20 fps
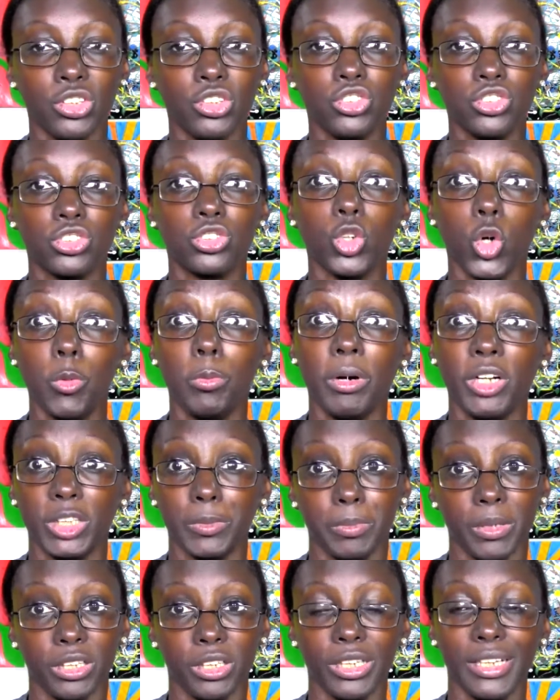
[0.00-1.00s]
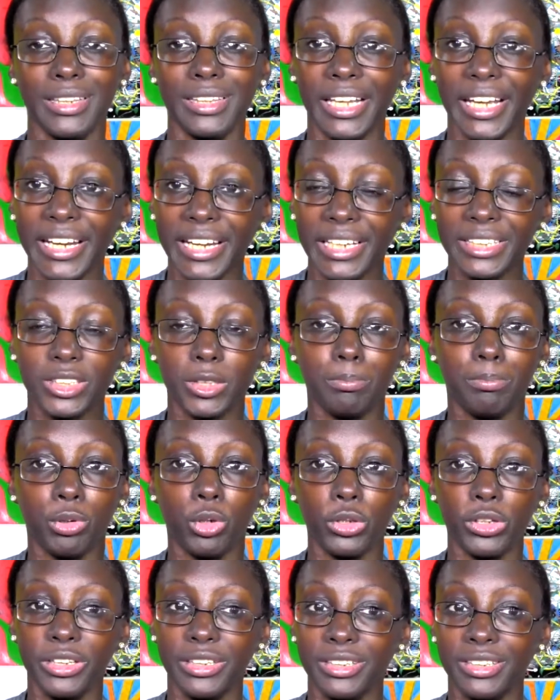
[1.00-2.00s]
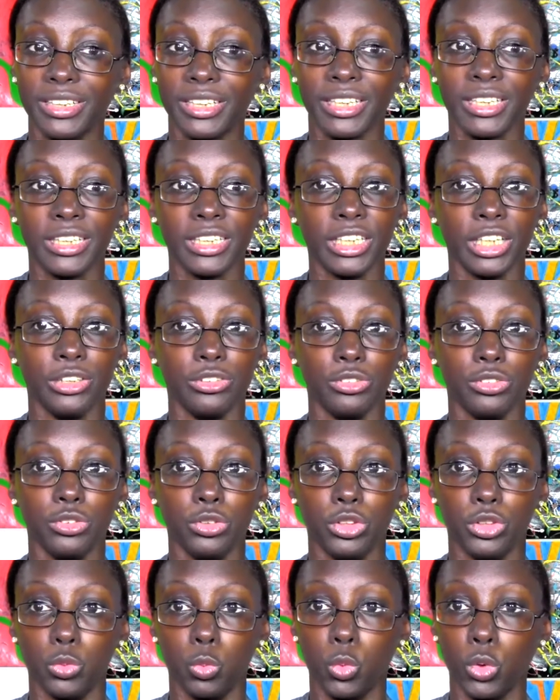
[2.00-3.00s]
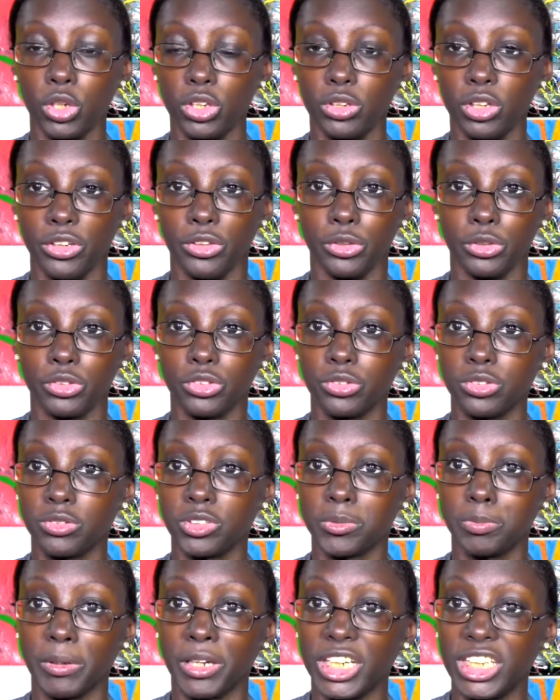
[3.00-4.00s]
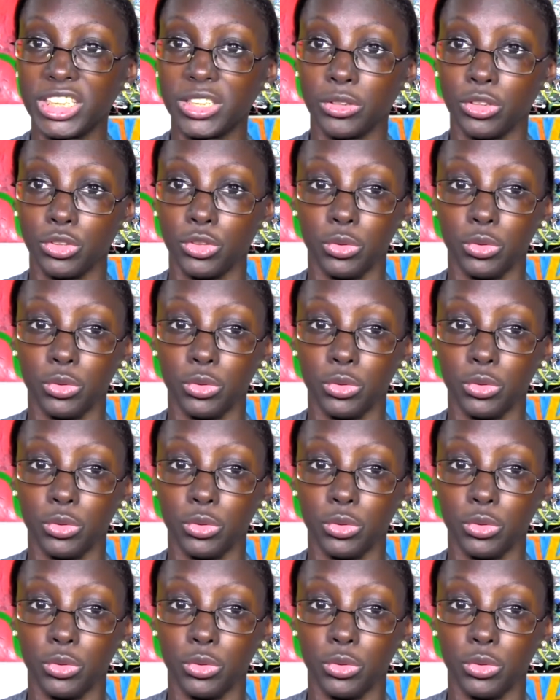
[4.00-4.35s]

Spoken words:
So much better. And lighting is important in your space.